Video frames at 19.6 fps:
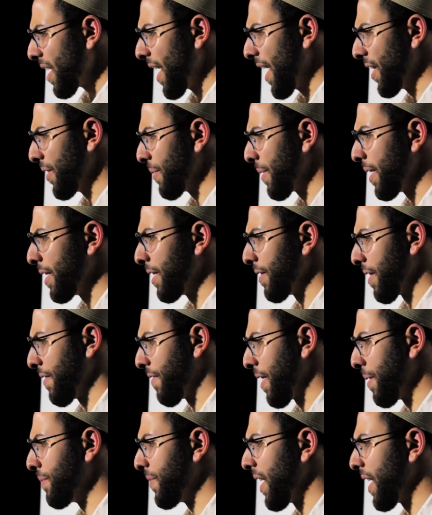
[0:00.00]
and
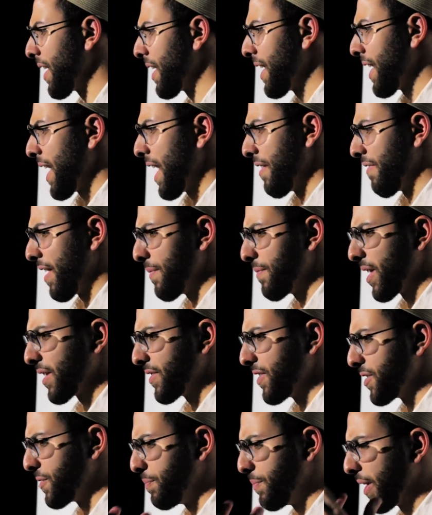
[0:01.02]
if I'm not if I'm
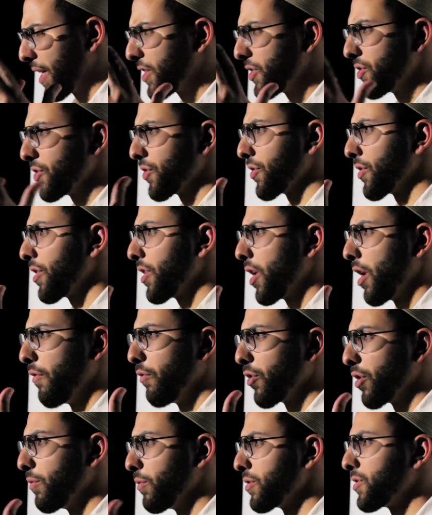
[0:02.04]
not this picture
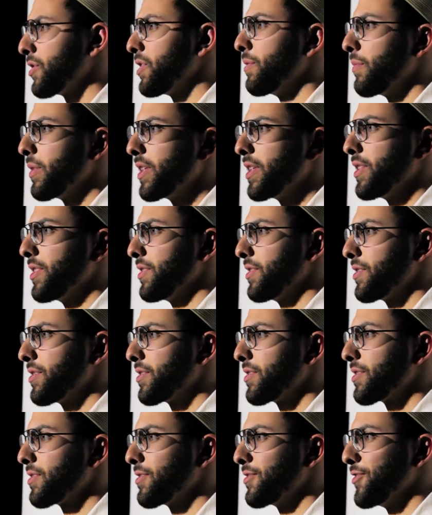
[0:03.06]
of what a Muslim is,
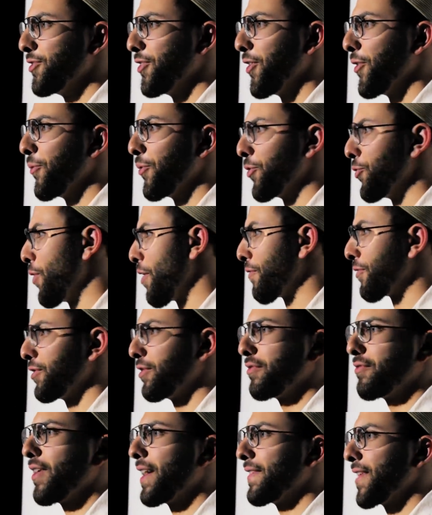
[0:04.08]
you know, whoever
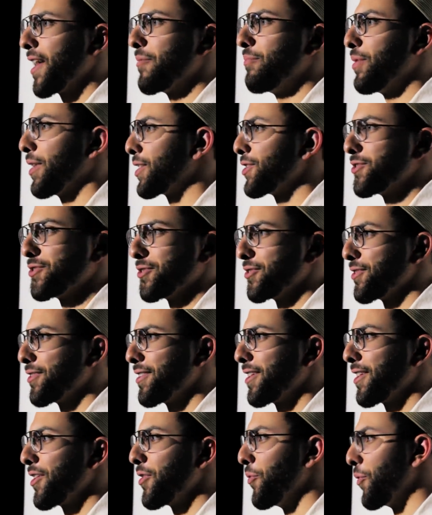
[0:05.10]
defined that picture,
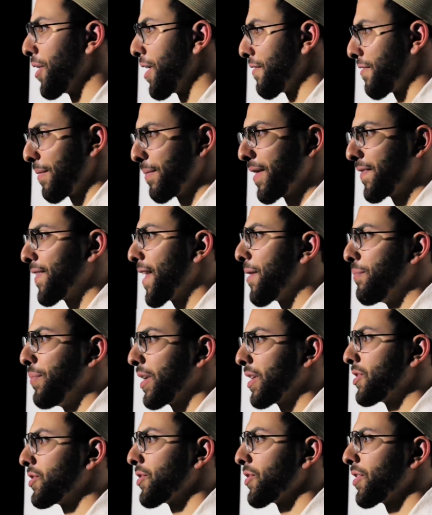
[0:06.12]
what if I'm not that
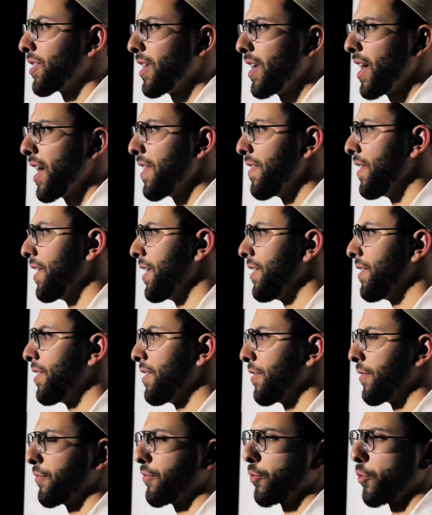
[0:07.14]
picture,
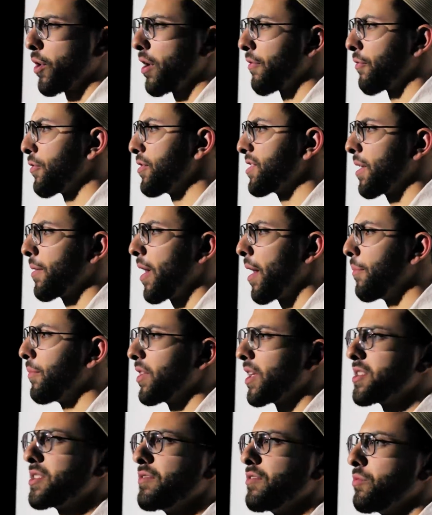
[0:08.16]
then, then for whatever reason
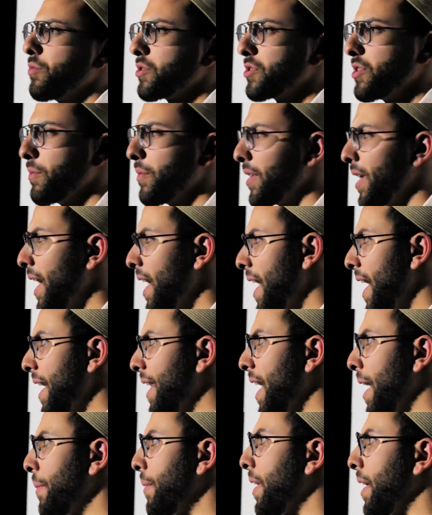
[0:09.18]
I'm less of a Muslim, and,
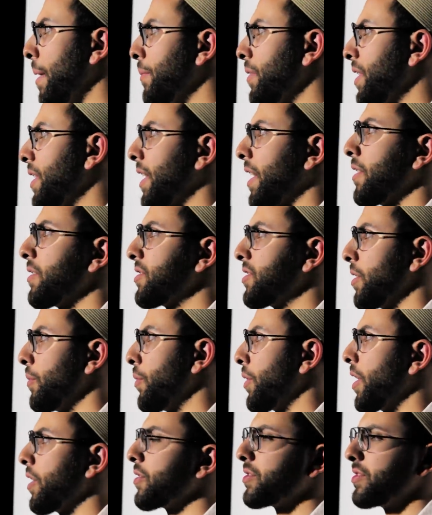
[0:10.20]
and I'm, and I'm letting out
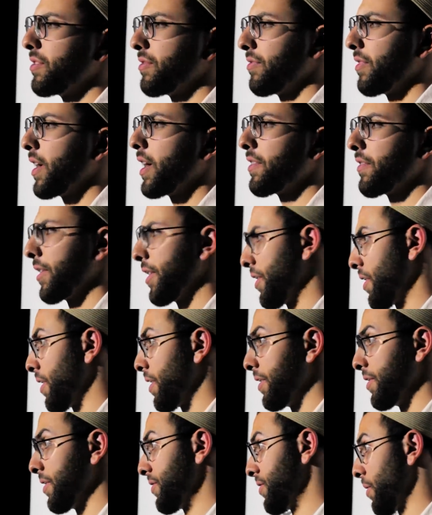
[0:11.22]
someone else define, and,
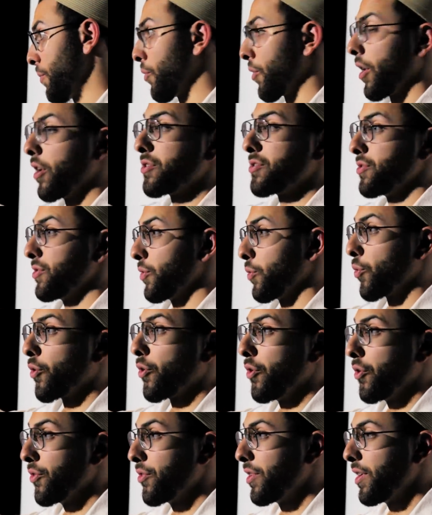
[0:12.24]
and somewhere else in the
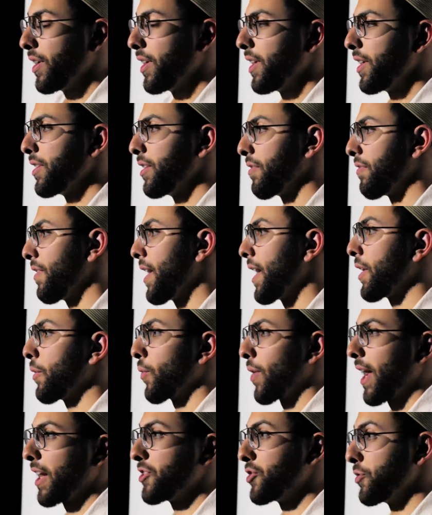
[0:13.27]
world define
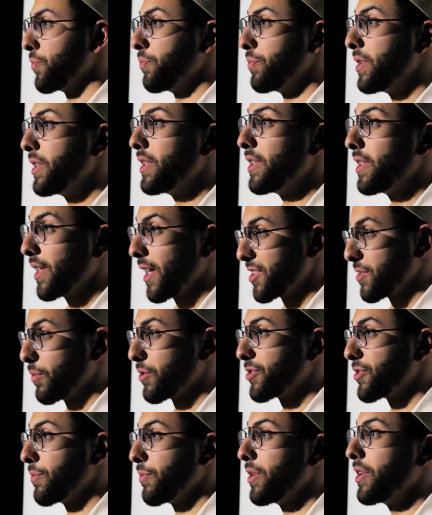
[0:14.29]
what I should be as a
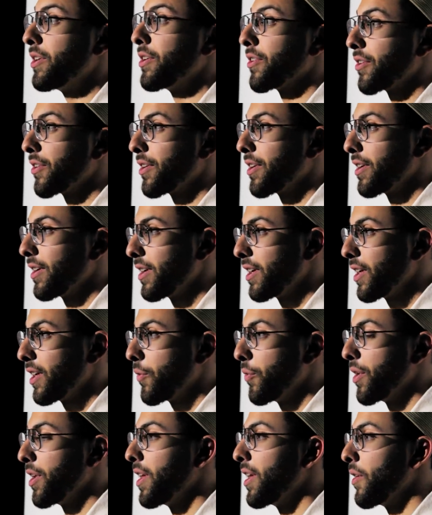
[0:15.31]
Muslim here
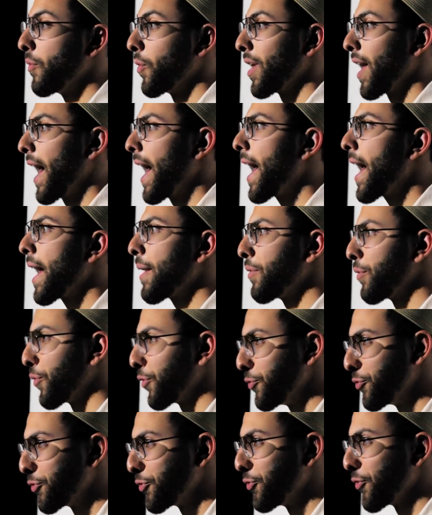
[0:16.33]
when when I'm
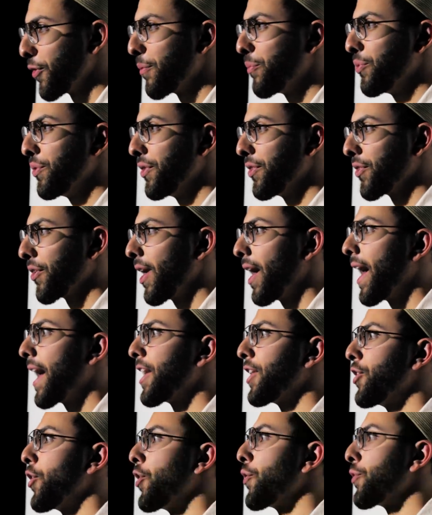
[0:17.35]
one who grew up here,
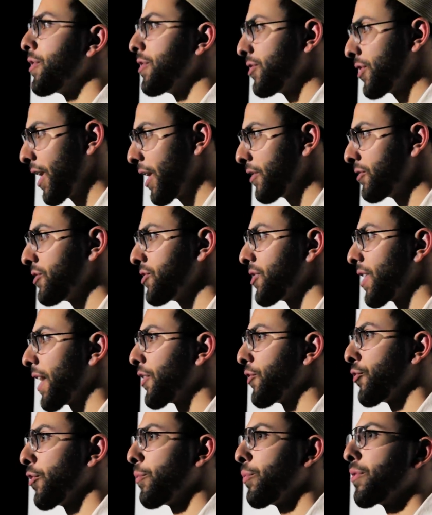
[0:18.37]
I know the challenges that
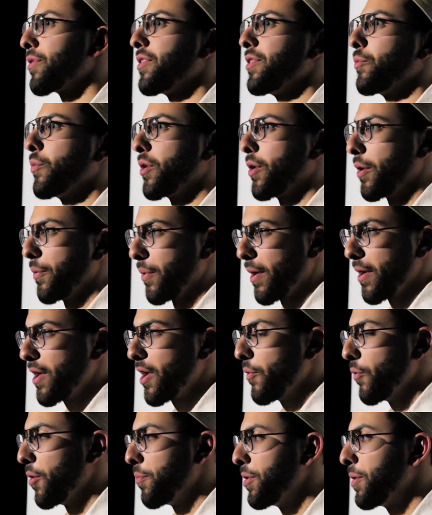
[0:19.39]
I grew up with and what,
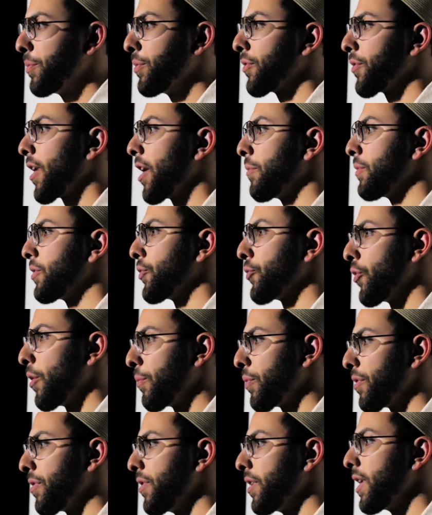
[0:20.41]
what, what people around me grew
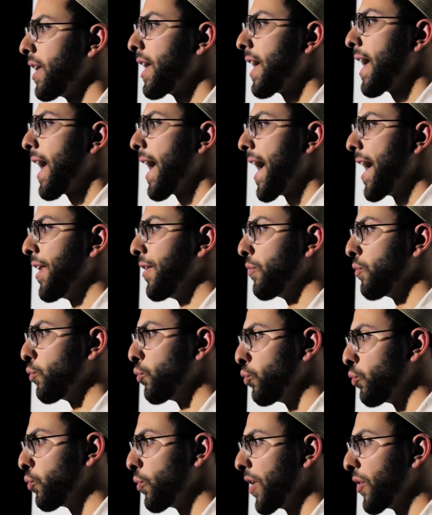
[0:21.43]
up with, and and
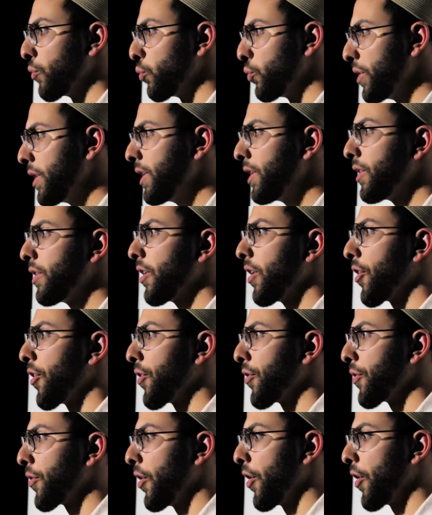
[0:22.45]
when we
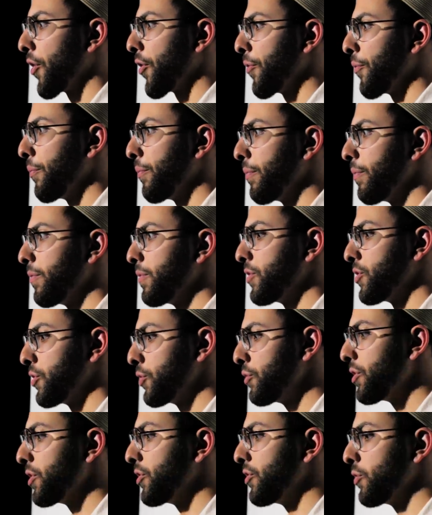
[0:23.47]
are are
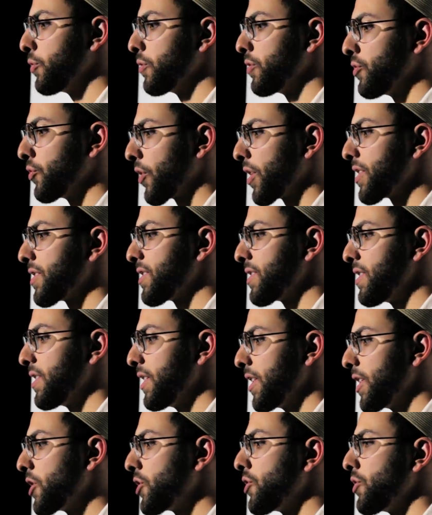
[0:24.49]
suited to address
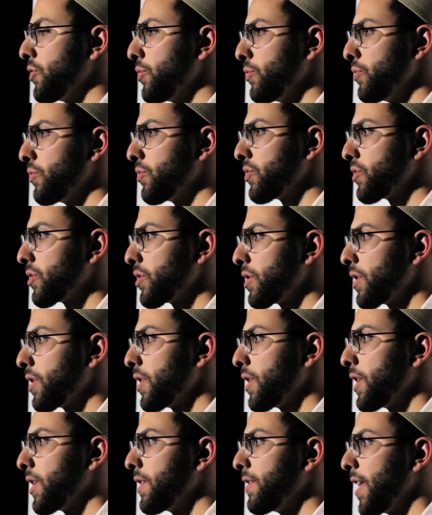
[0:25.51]
the issues
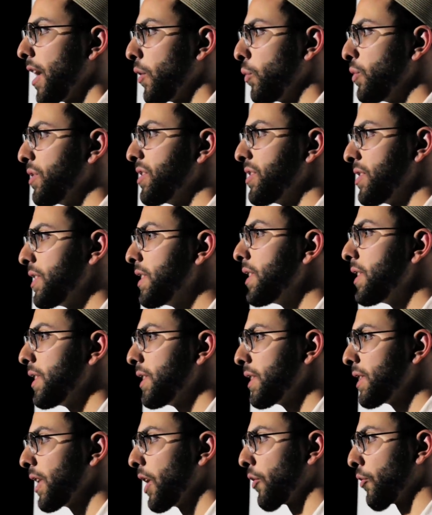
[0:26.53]
that we
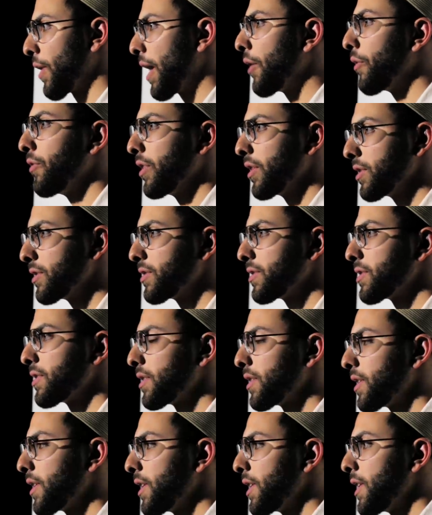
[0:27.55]
see around us,
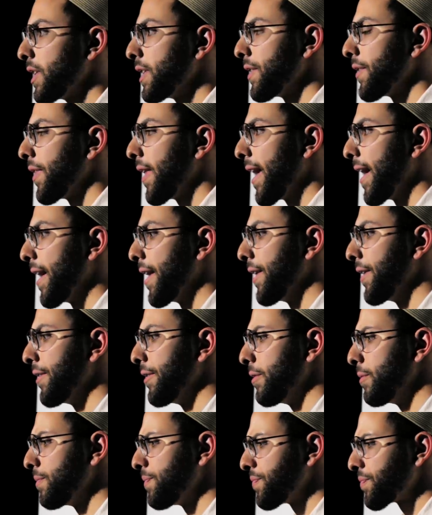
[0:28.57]
and